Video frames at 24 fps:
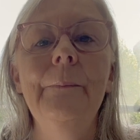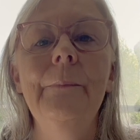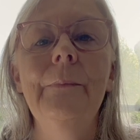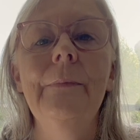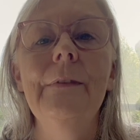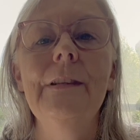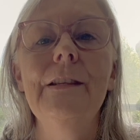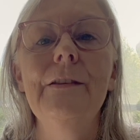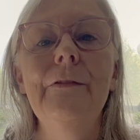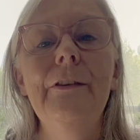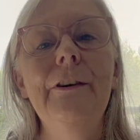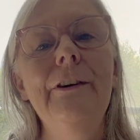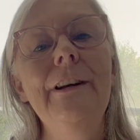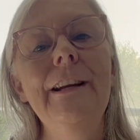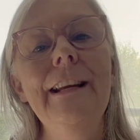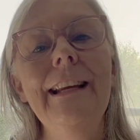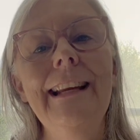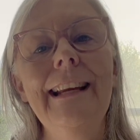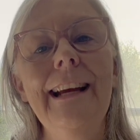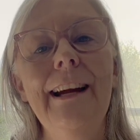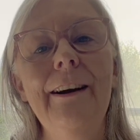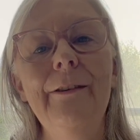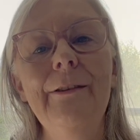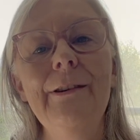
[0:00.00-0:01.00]
It's very
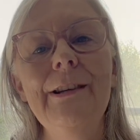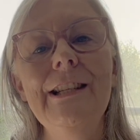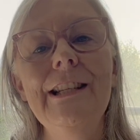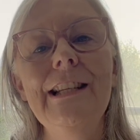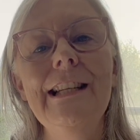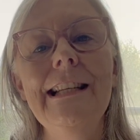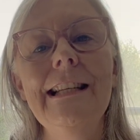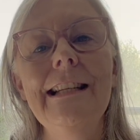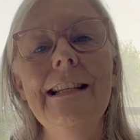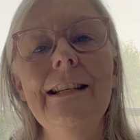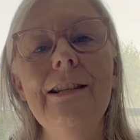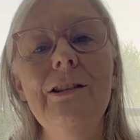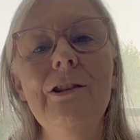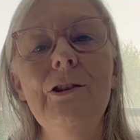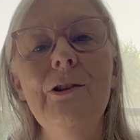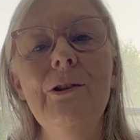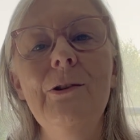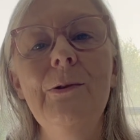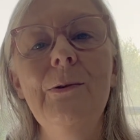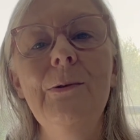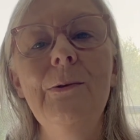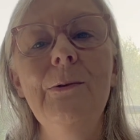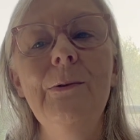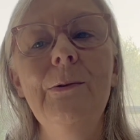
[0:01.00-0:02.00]
encouraging
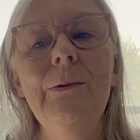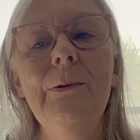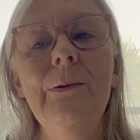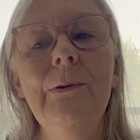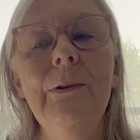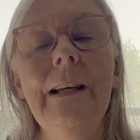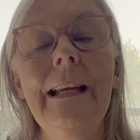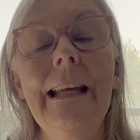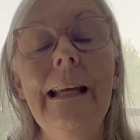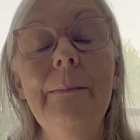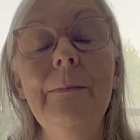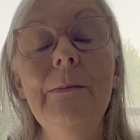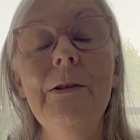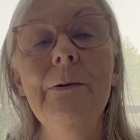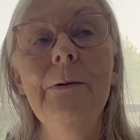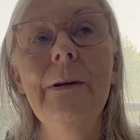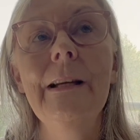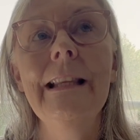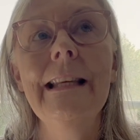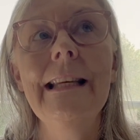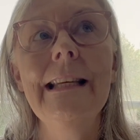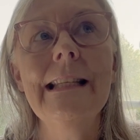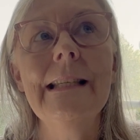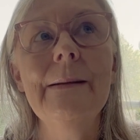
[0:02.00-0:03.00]
to keep doing
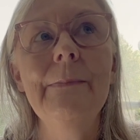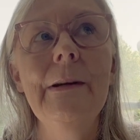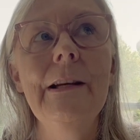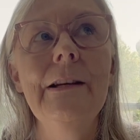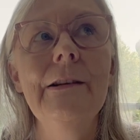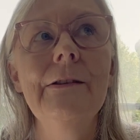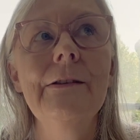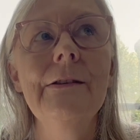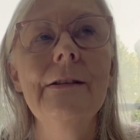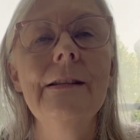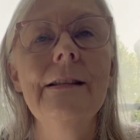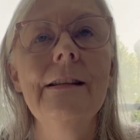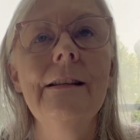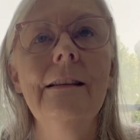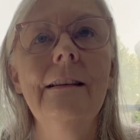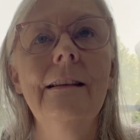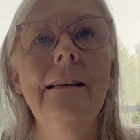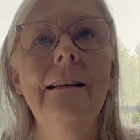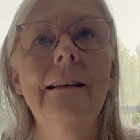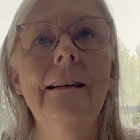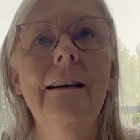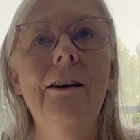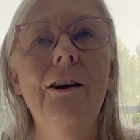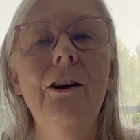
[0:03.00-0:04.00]
this because
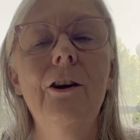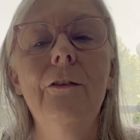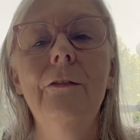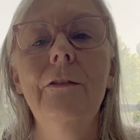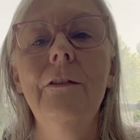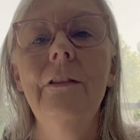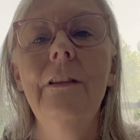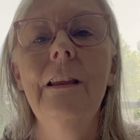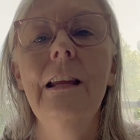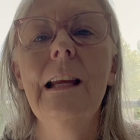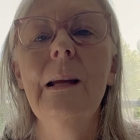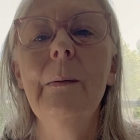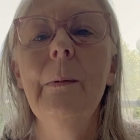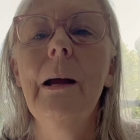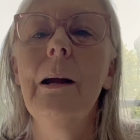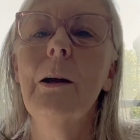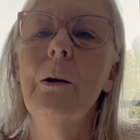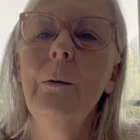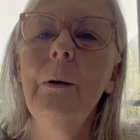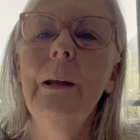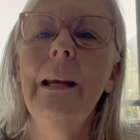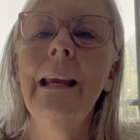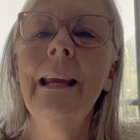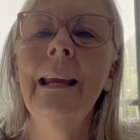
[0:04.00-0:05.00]
I often think about
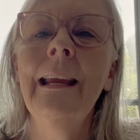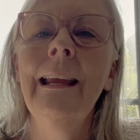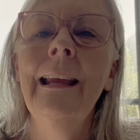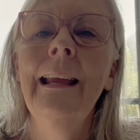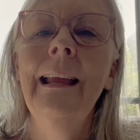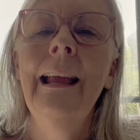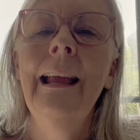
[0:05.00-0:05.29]
quitting.